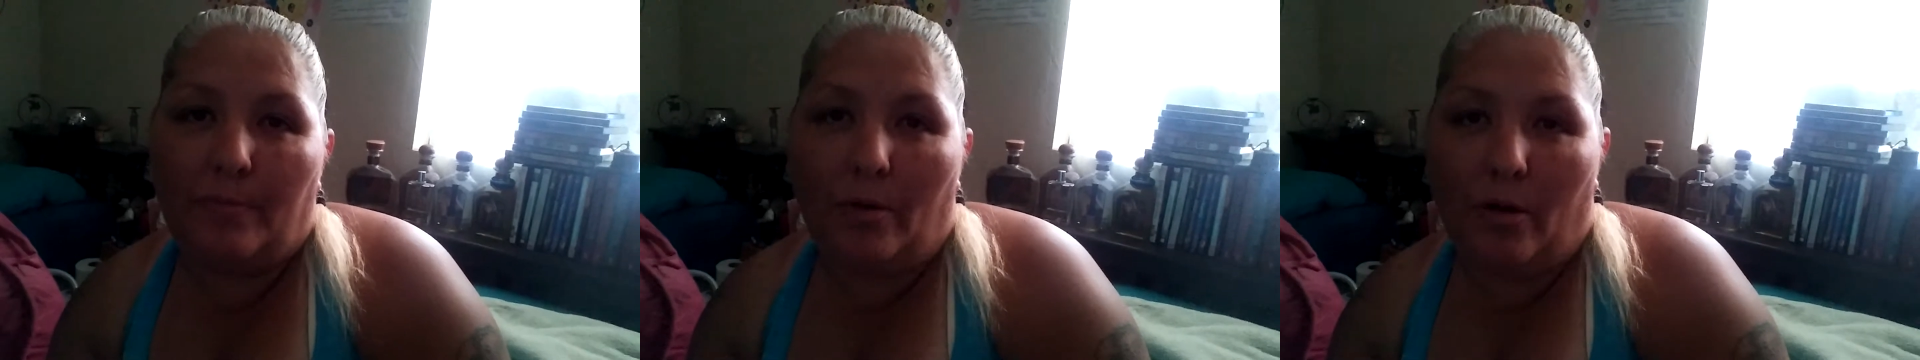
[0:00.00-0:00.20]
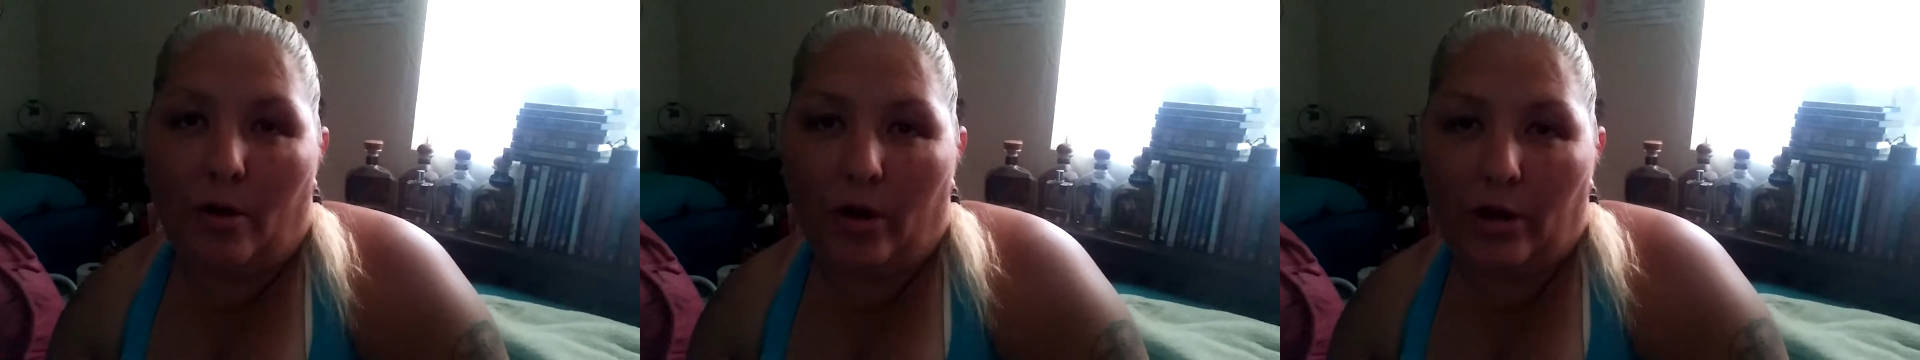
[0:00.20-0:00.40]

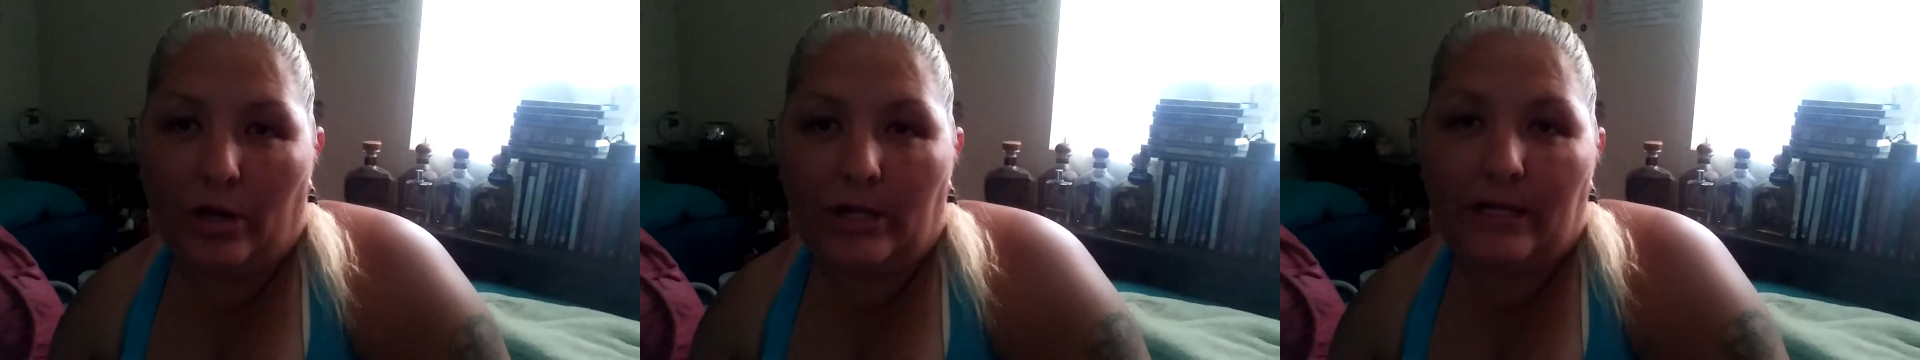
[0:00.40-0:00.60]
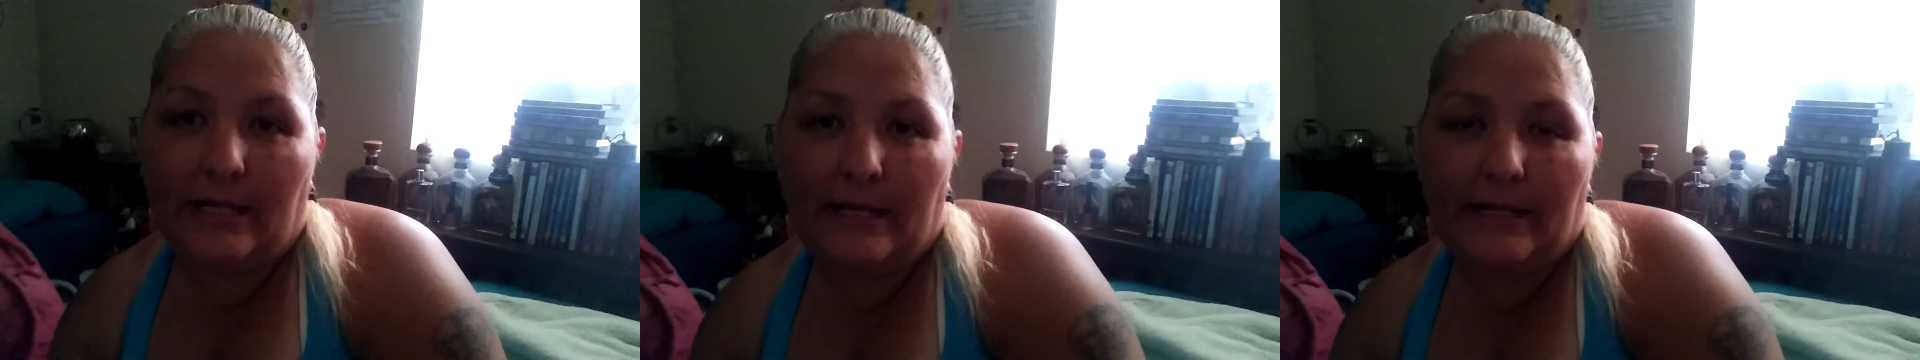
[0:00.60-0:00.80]

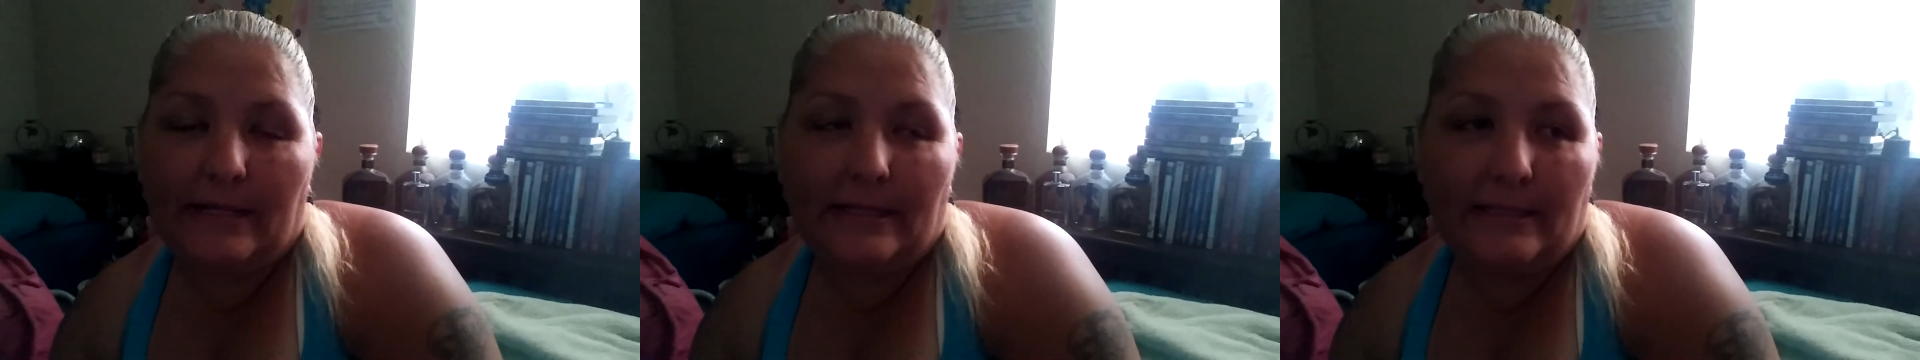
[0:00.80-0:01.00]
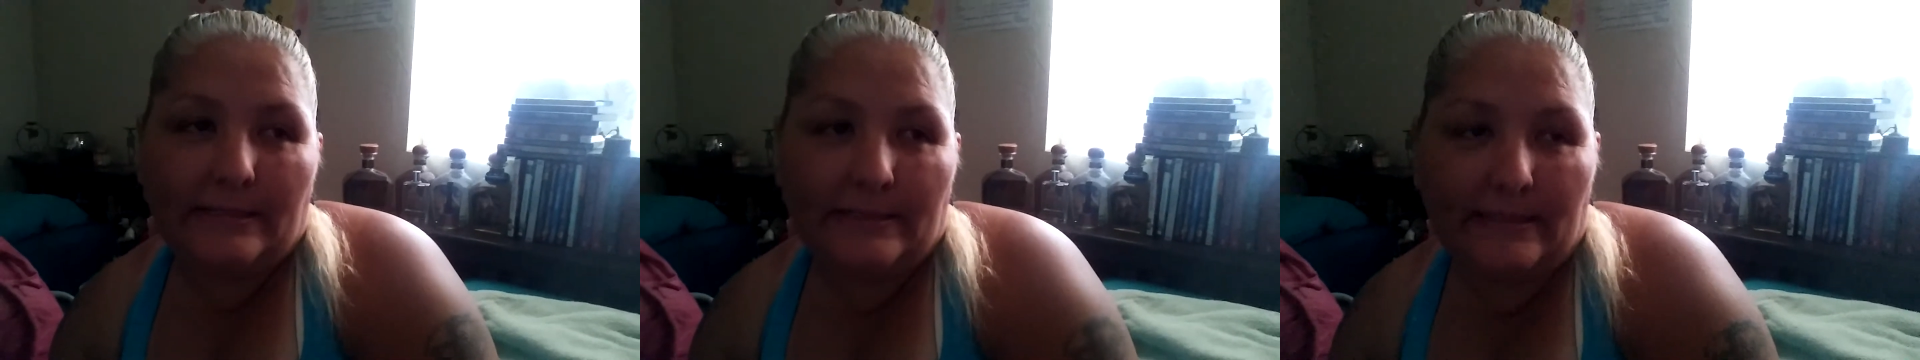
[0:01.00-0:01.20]
park
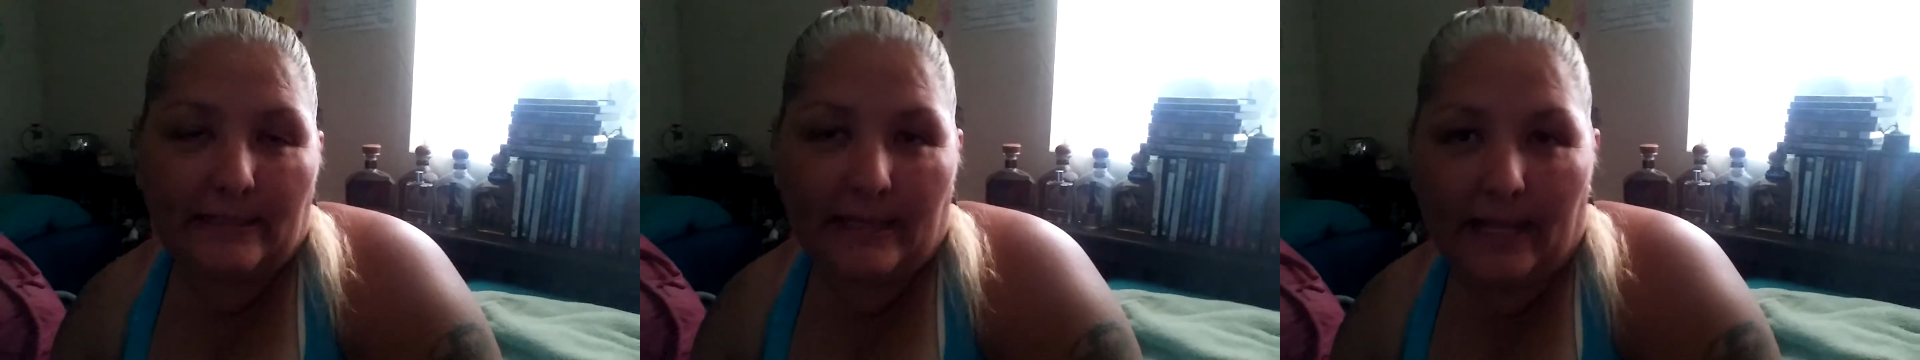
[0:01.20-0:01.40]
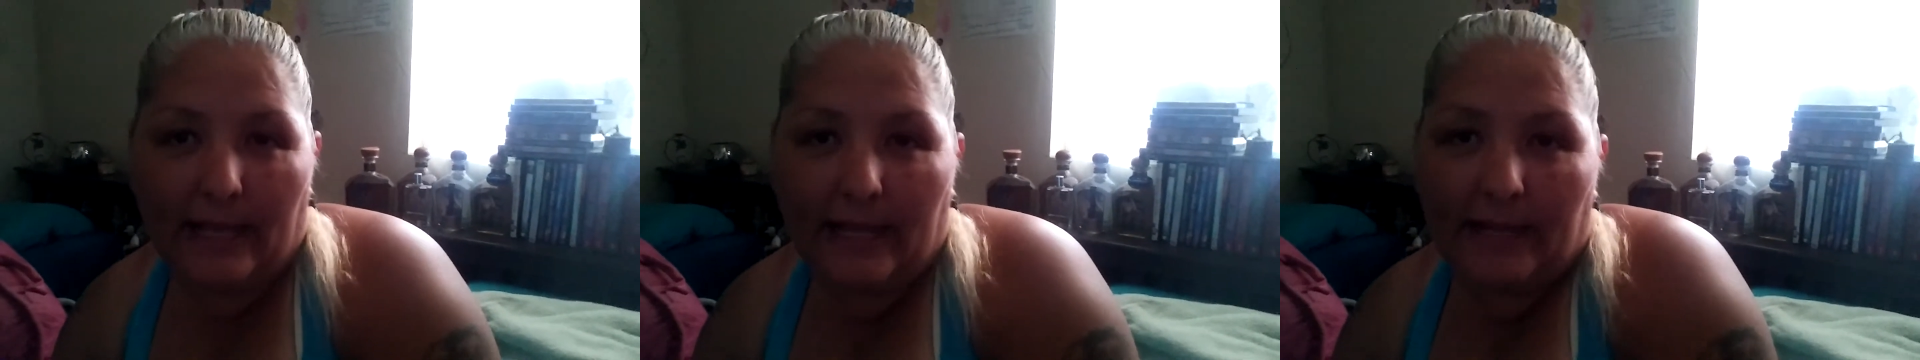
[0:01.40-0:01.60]

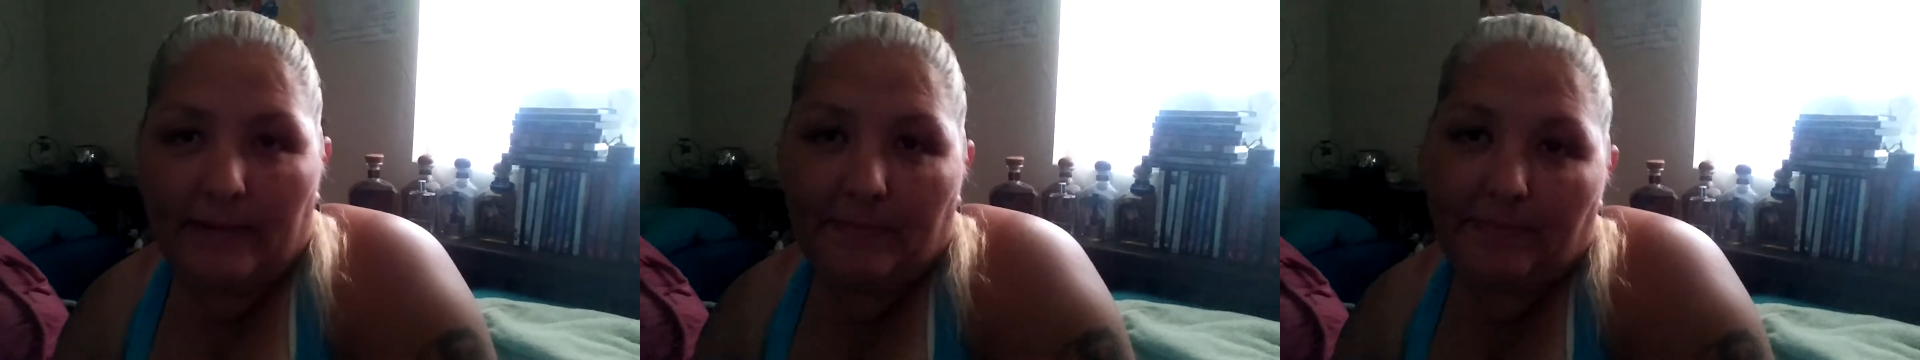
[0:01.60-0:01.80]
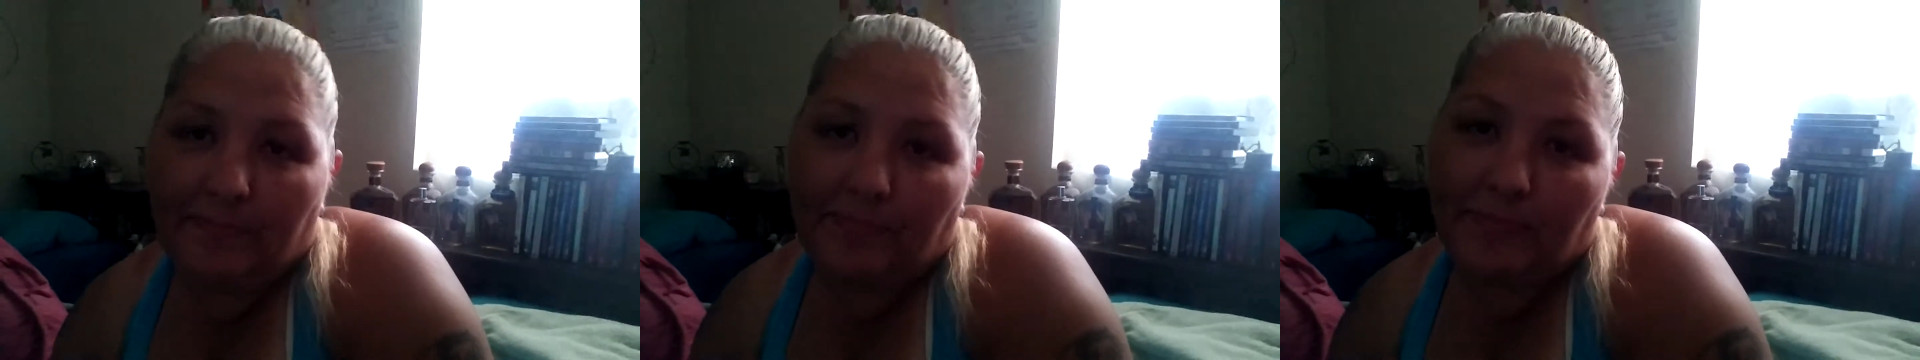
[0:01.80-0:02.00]

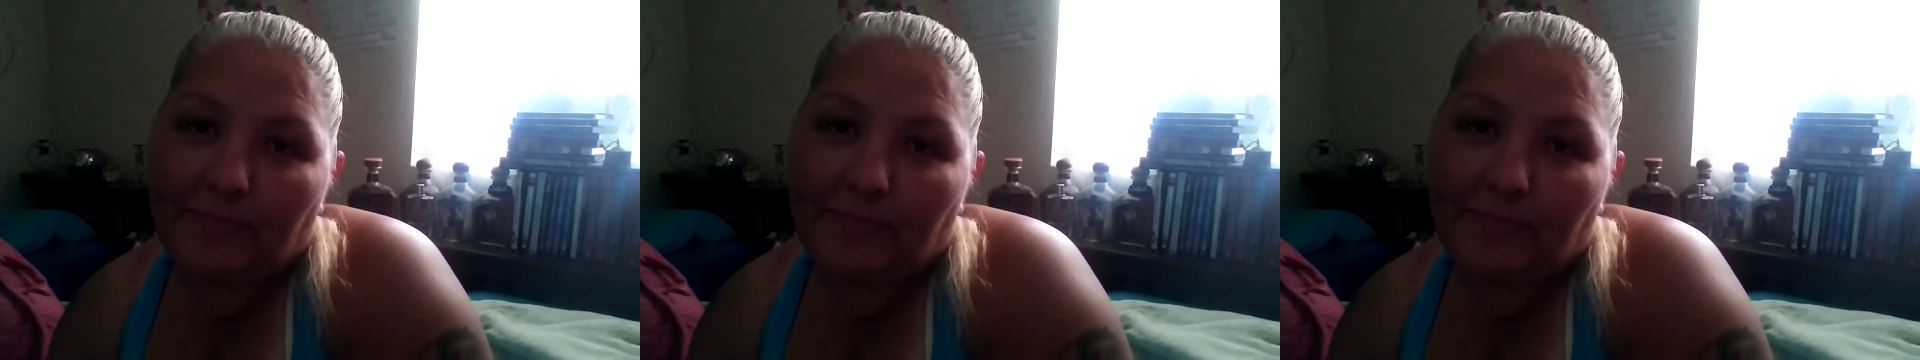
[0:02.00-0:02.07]
today.